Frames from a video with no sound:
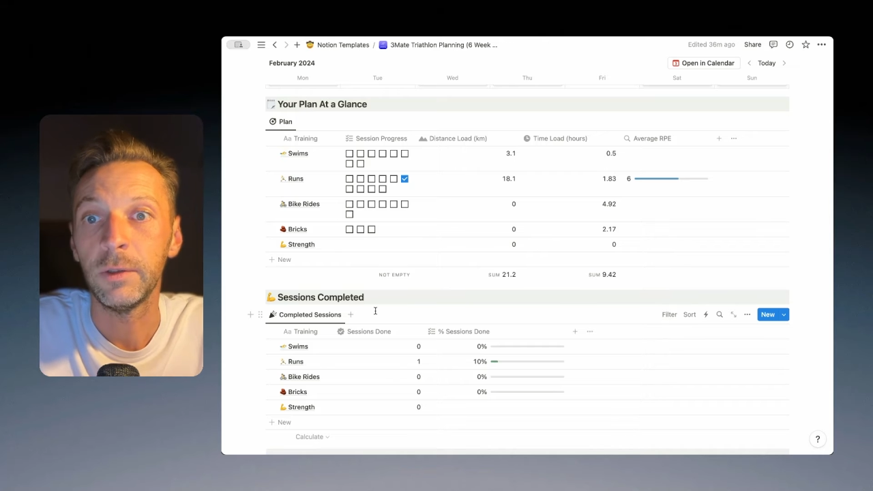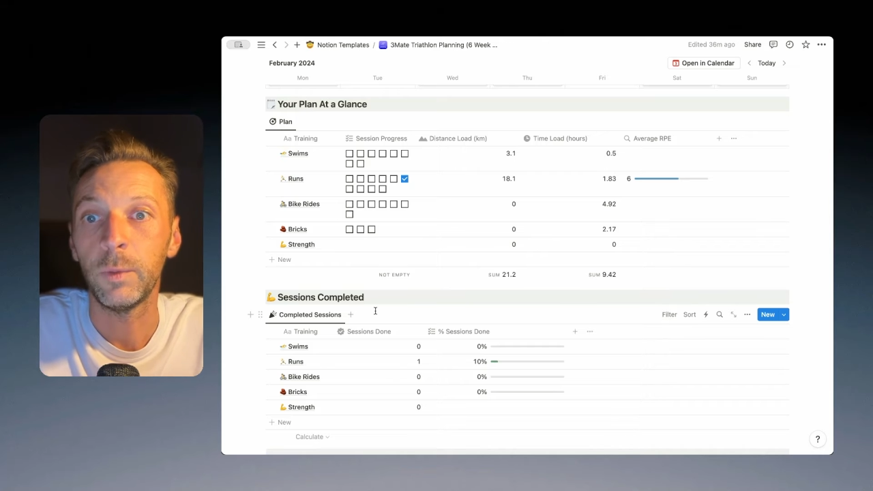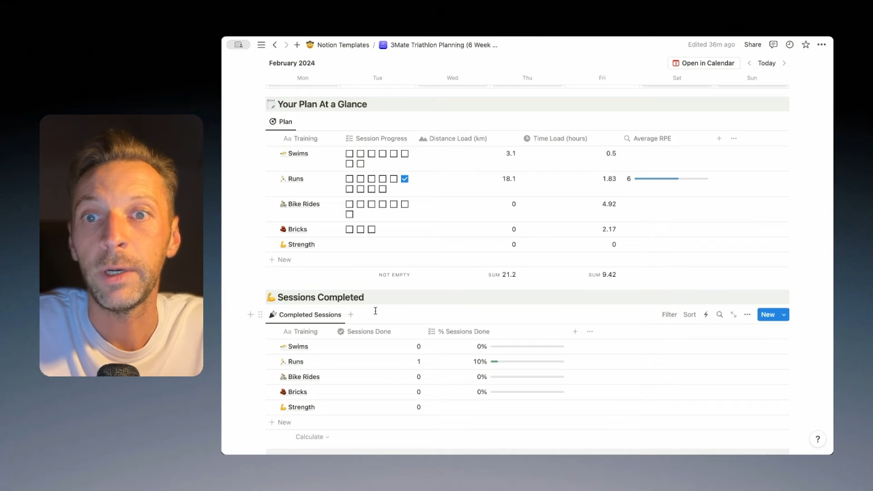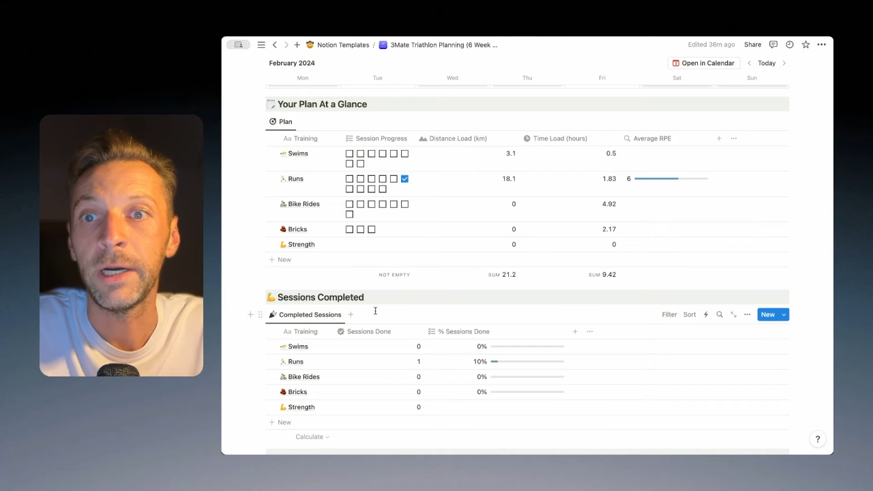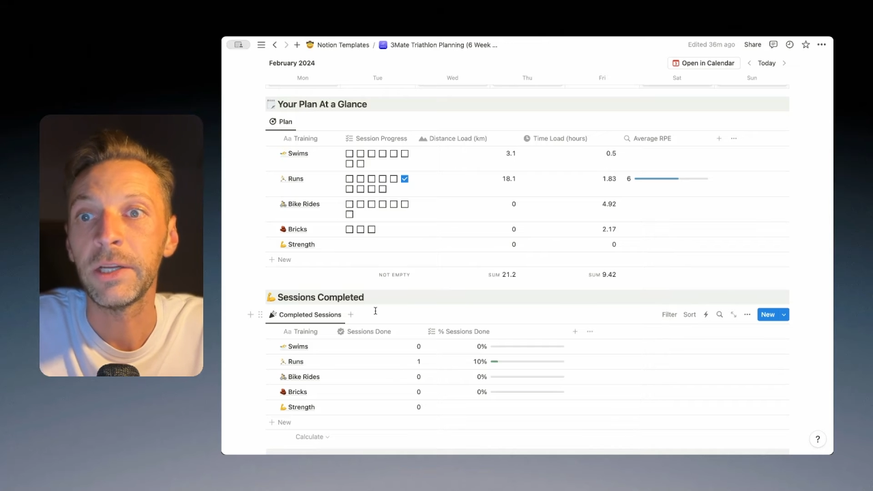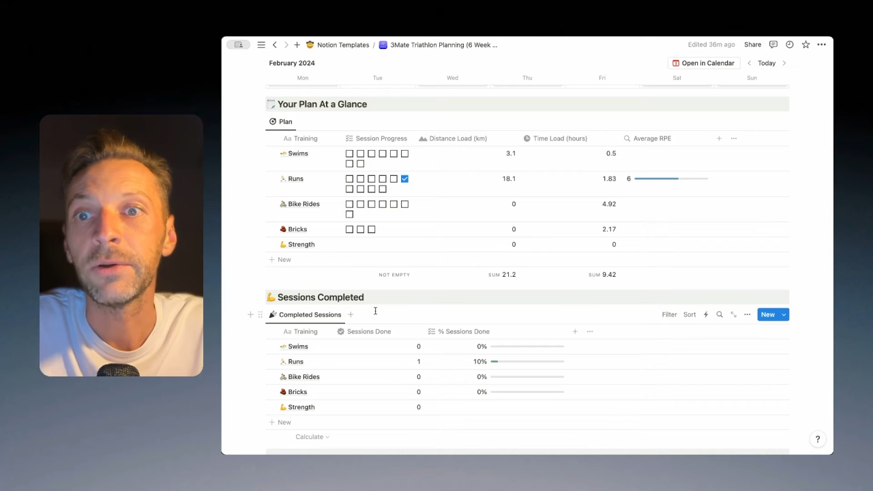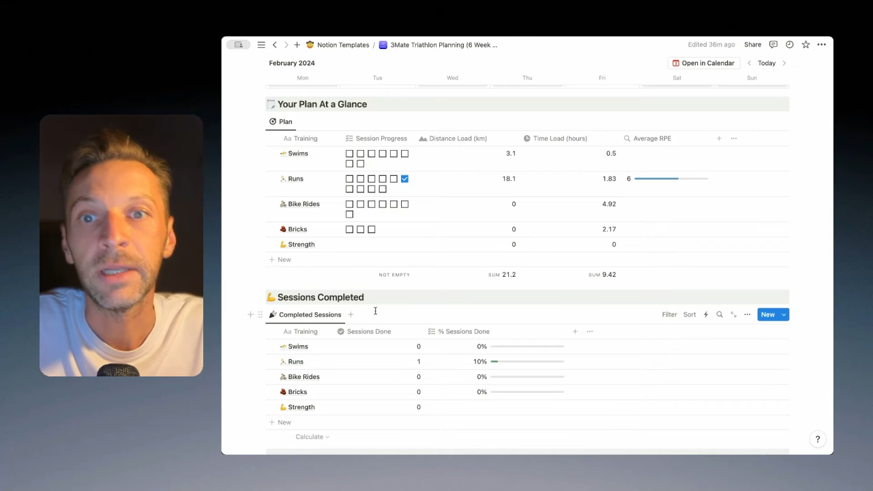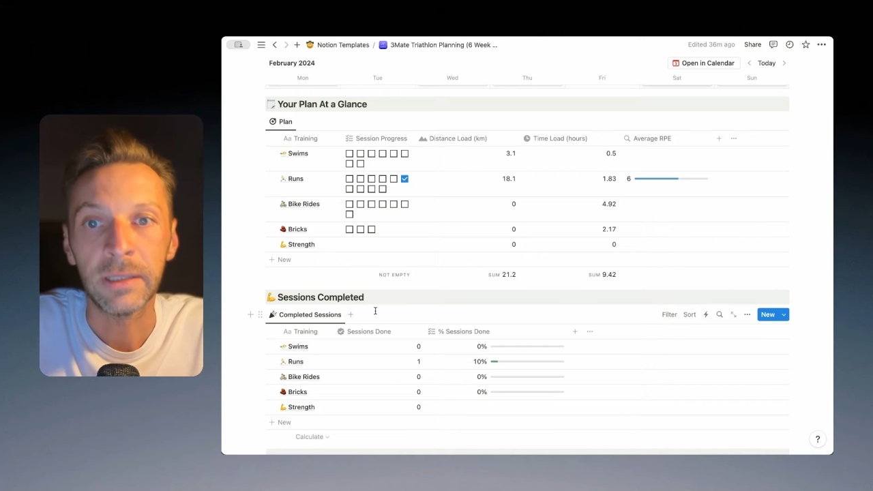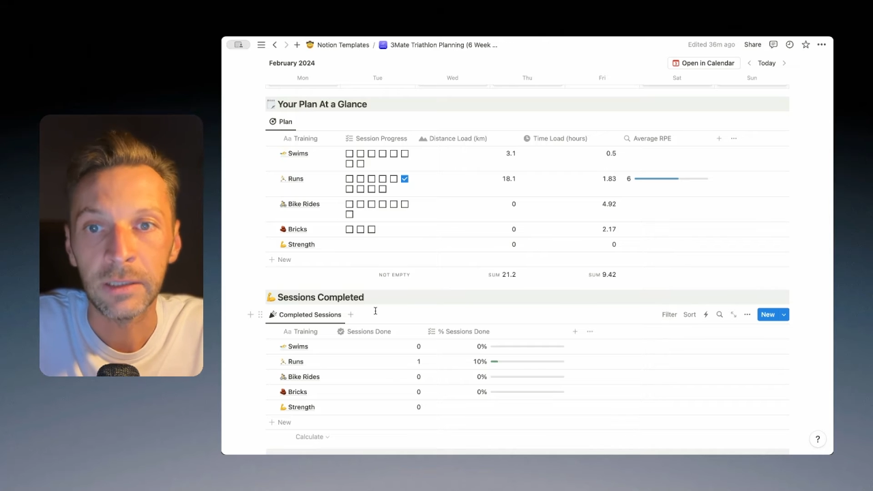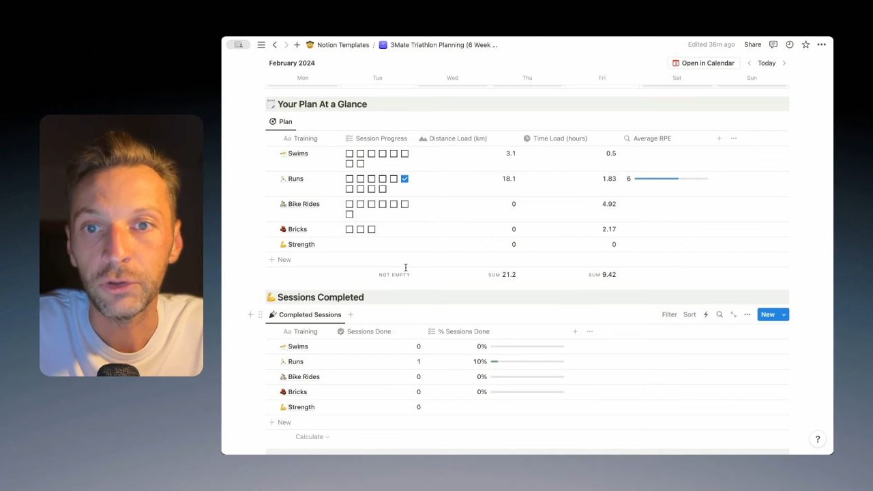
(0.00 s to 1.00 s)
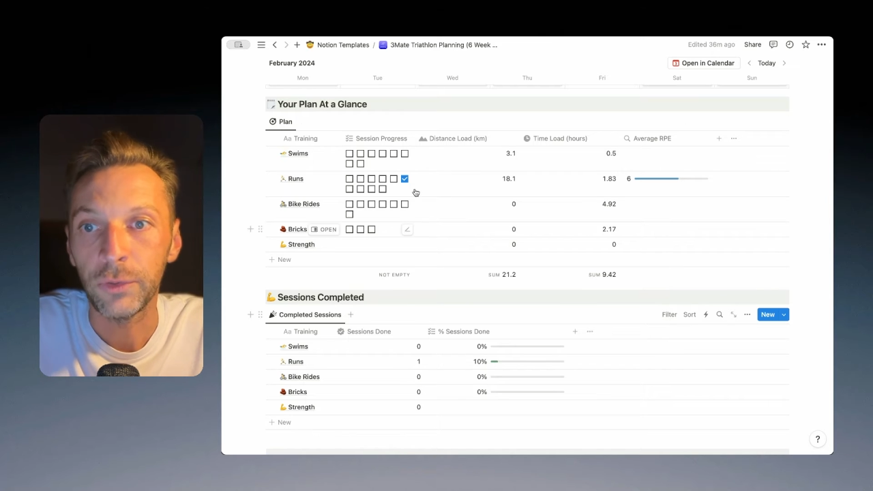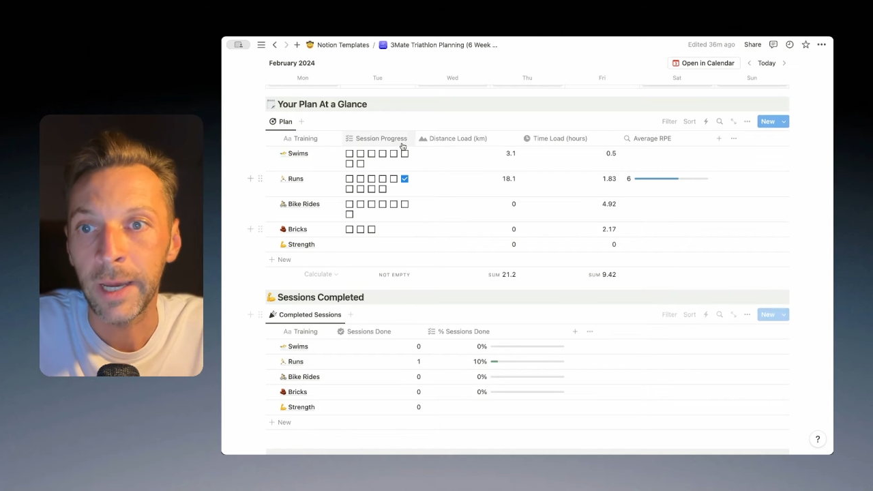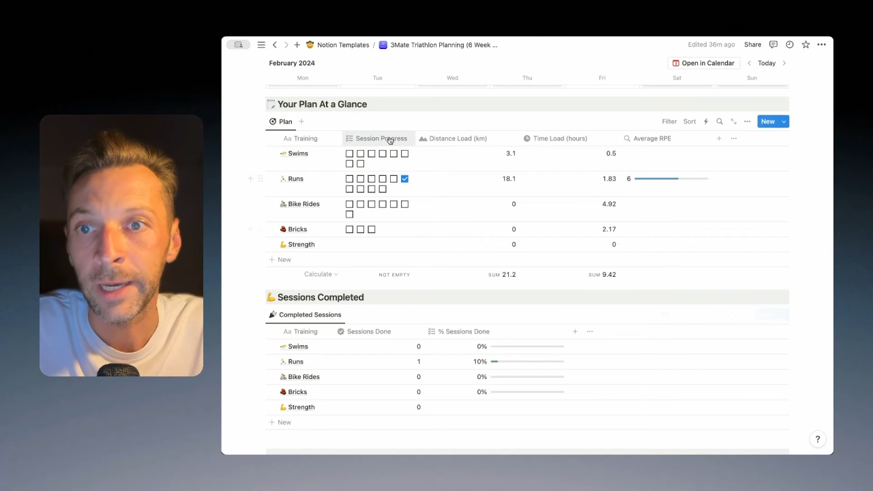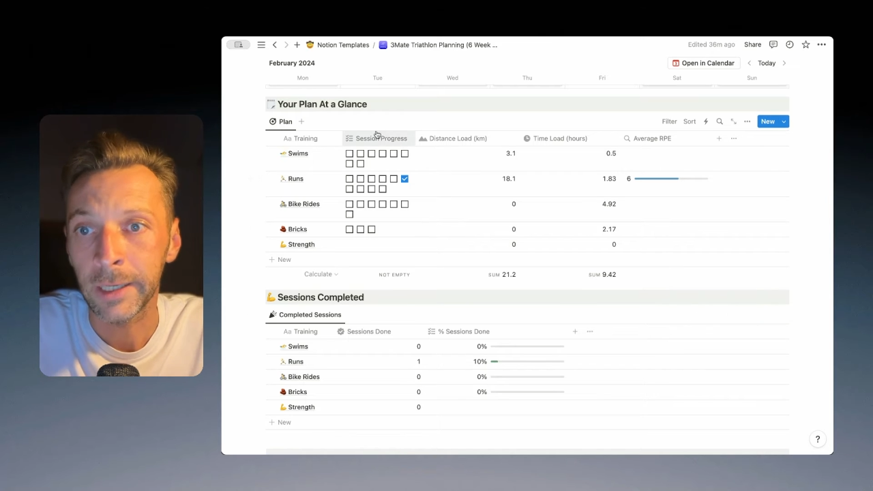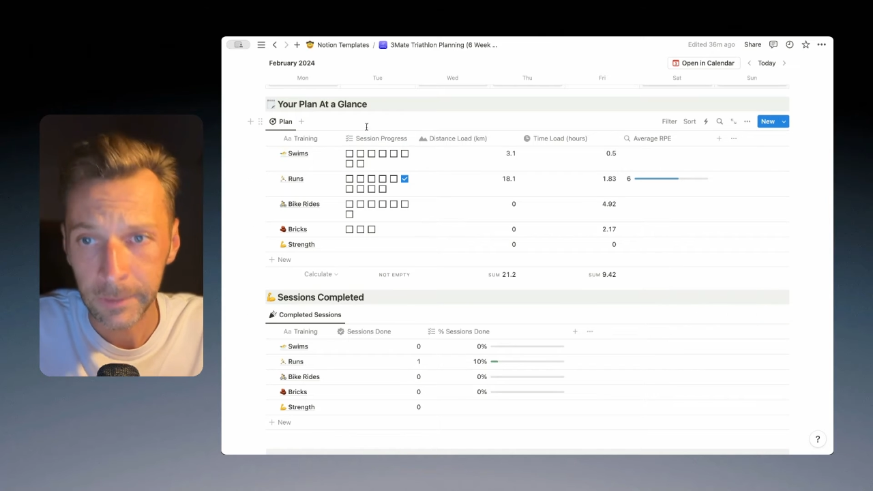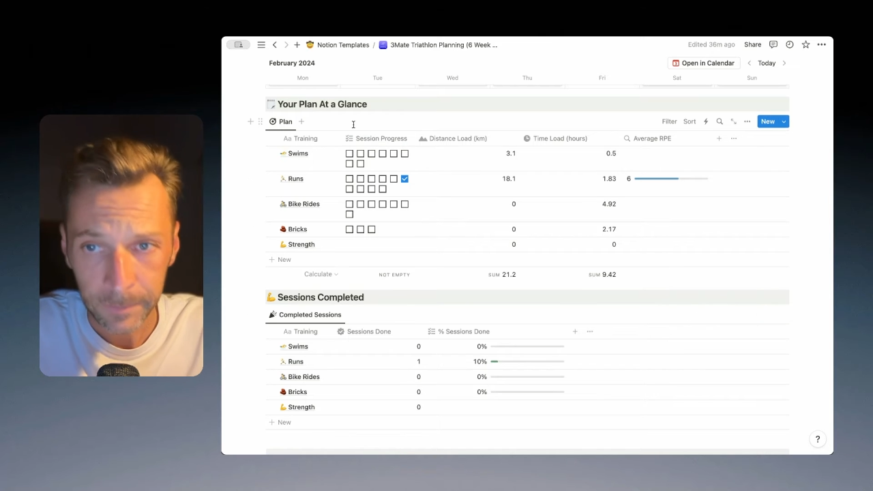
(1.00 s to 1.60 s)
where you can track